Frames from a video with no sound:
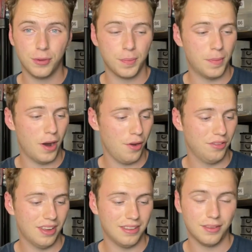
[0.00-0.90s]
Super
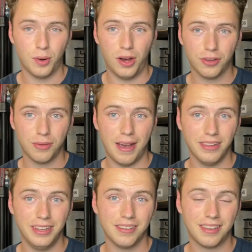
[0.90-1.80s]
Mario sets that were also
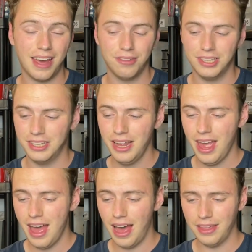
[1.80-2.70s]
heavily discounted,
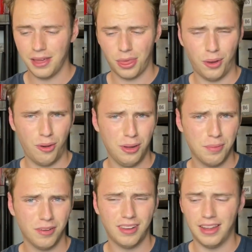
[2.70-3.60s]
I think
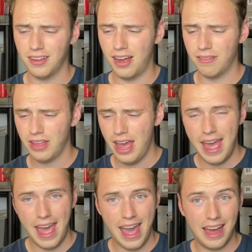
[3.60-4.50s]
30% off.
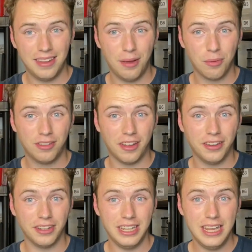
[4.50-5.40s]
And they were
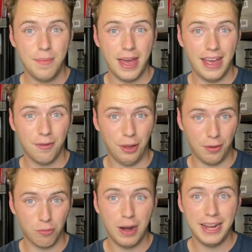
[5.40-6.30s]
selling on eBay
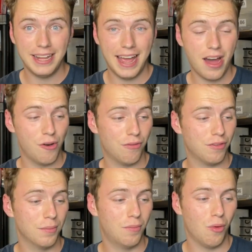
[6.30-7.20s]
like right now
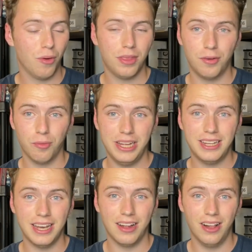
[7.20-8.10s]
for more than
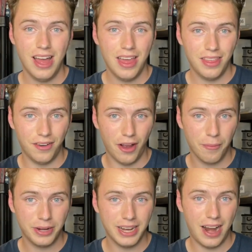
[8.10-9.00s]
retail. They're
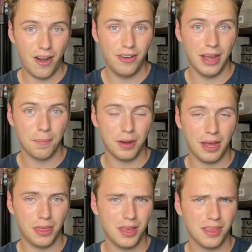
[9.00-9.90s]
not retired yet, but
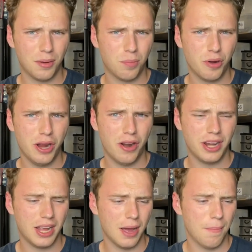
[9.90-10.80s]
I think they're pretty
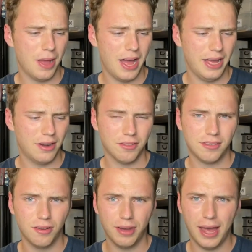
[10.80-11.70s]
hard to come by. And
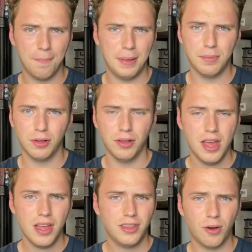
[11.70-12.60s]
also, again, people
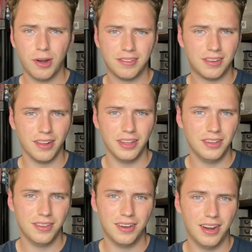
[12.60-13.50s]
don't necessarily
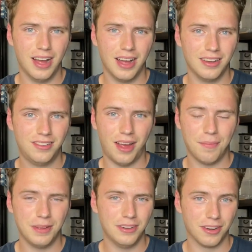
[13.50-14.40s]
do their
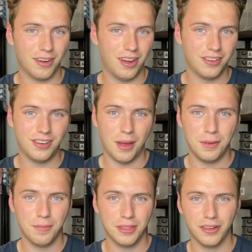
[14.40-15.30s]
shopping or cross
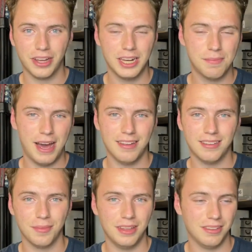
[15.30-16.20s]
shopping when they're looking to buy
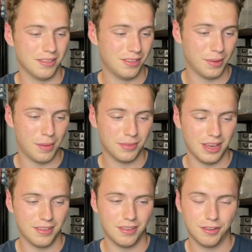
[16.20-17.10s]
something. So sometimes I
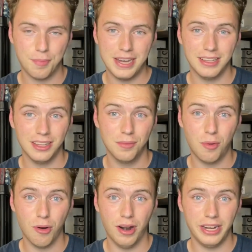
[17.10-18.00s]
guess they're spending a little
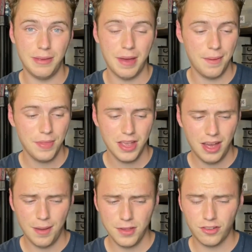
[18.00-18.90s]
more on eBay.
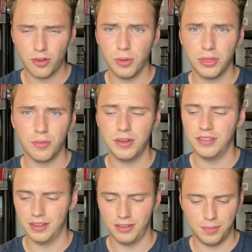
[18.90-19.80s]
I'm not sure what the
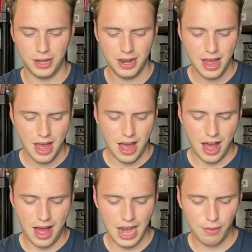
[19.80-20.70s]
reason is, but
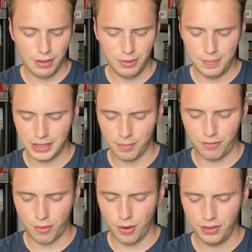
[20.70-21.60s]
anyway, we picked up
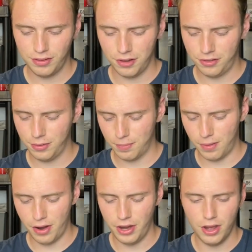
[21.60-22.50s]
4 of these little Super
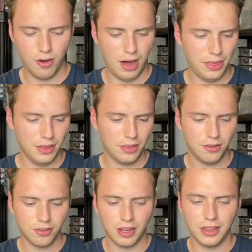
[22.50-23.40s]
Mario. I think
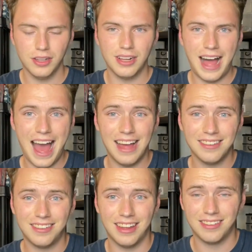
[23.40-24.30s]
they're just like little
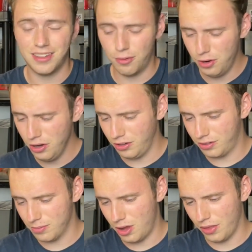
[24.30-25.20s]
hat sets. They're really
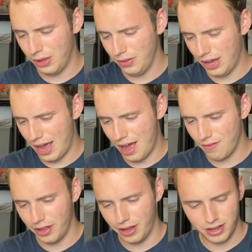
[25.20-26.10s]
small. They only
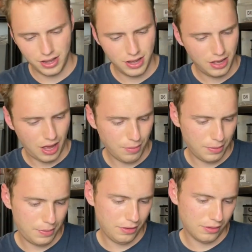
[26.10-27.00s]
have like, how
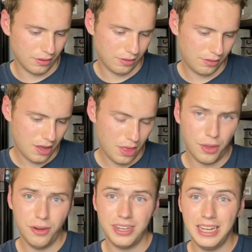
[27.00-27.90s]
many pieces?
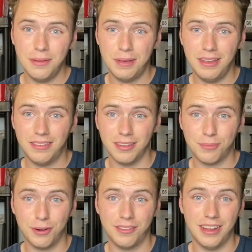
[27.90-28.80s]
13 pieces
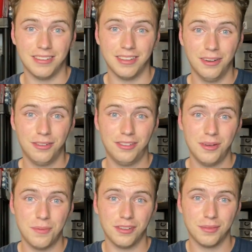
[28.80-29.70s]
per set. So they're
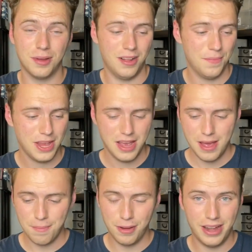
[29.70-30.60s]
super small.
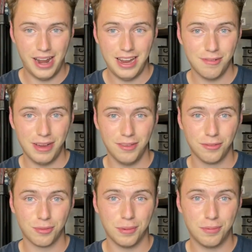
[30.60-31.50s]
But anyway,
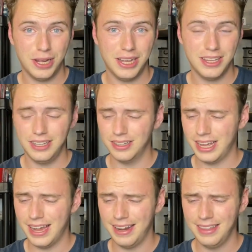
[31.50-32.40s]
those were a pretty good deal.
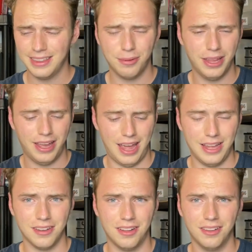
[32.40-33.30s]
Again, I think they were like
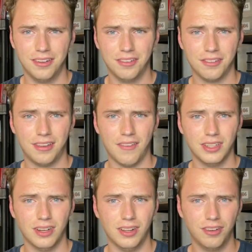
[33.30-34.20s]
$8 or
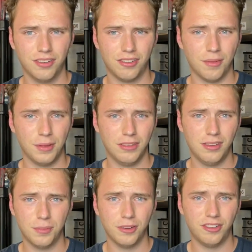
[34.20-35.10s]
$7 or something,
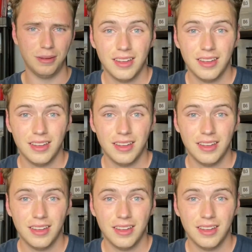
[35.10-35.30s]
super cheap.